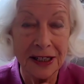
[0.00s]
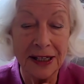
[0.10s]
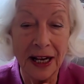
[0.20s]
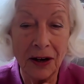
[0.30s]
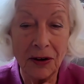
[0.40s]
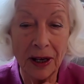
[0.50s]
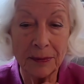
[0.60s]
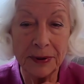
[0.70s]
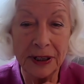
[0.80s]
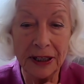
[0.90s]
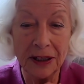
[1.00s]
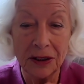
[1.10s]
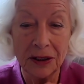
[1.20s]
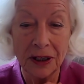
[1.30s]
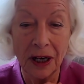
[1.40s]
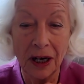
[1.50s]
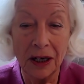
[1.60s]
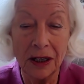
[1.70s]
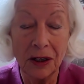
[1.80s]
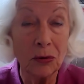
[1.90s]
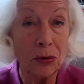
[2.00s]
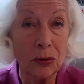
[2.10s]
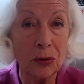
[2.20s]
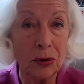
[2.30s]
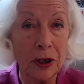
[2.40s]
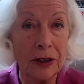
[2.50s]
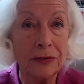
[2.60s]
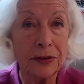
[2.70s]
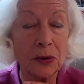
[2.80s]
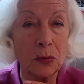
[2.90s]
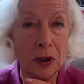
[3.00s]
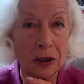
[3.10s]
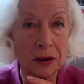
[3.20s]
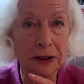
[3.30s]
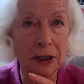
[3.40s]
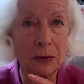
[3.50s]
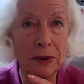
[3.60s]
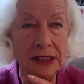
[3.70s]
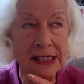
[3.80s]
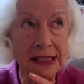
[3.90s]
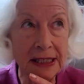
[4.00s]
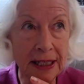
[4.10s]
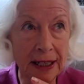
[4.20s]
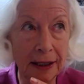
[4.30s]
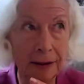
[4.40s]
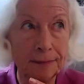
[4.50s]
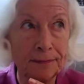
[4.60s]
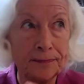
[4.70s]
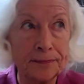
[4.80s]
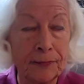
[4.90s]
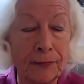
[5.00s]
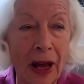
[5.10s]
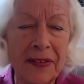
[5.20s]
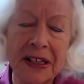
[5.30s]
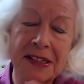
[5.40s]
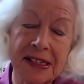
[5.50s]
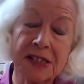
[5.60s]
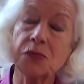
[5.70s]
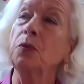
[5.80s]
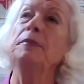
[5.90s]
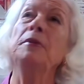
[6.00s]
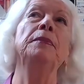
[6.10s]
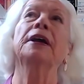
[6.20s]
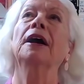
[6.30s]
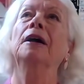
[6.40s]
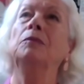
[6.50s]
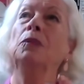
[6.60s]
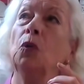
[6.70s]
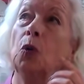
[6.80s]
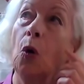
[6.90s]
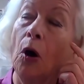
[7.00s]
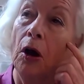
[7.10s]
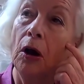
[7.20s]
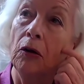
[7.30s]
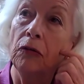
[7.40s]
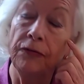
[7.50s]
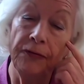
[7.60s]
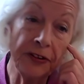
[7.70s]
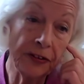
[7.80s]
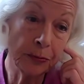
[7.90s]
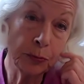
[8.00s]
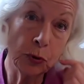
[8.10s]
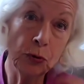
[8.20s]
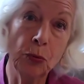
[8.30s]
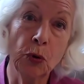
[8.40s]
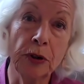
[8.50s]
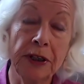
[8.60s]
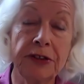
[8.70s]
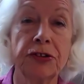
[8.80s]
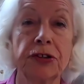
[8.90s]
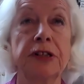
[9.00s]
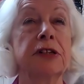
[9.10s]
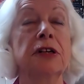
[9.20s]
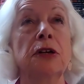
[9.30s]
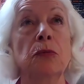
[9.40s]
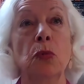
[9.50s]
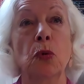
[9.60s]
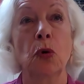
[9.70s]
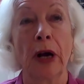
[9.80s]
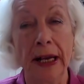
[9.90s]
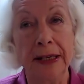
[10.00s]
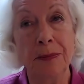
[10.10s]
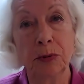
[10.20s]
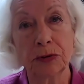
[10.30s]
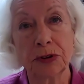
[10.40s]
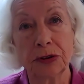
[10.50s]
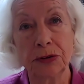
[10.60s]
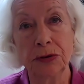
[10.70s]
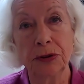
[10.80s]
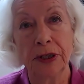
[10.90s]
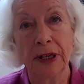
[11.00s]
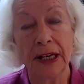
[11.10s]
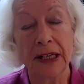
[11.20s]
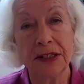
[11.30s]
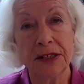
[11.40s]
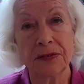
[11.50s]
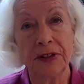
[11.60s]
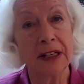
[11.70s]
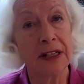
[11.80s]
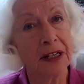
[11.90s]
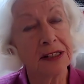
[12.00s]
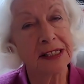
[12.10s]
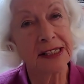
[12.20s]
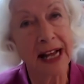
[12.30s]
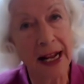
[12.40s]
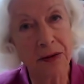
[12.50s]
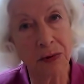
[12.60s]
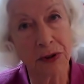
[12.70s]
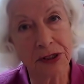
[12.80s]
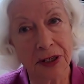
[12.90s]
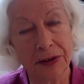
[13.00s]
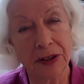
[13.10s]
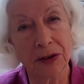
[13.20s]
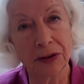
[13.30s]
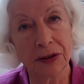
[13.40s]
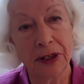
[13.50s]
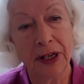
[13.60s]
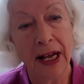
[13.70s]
now happening all over the world that we're seeing. I think it's as women become more visible, more literate, more able to intervene and understand what's going on